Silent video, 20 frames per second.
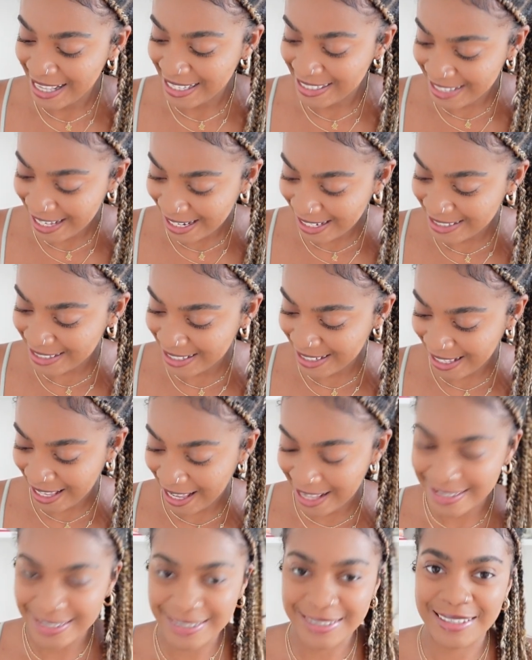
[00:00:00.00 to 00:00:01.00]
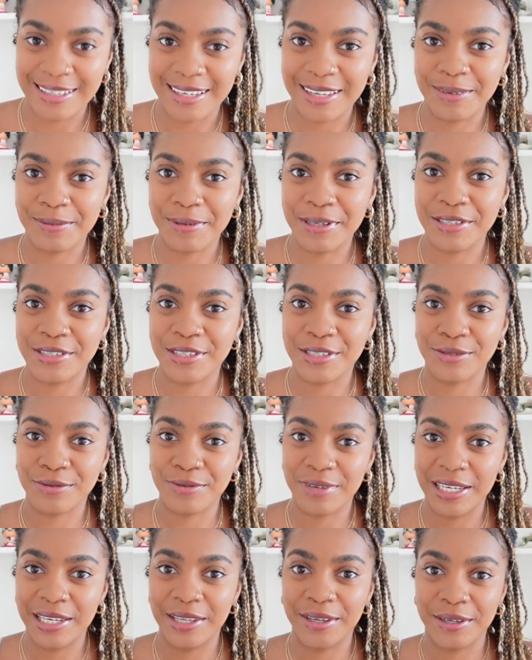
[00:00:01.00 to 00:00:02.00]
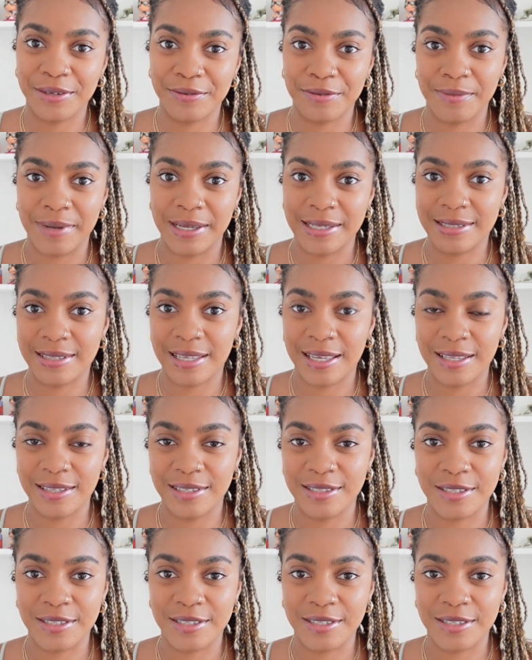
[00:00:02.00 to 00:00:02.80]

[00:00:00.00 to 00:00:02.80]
Salicylic acid in it, which is really good for my skin.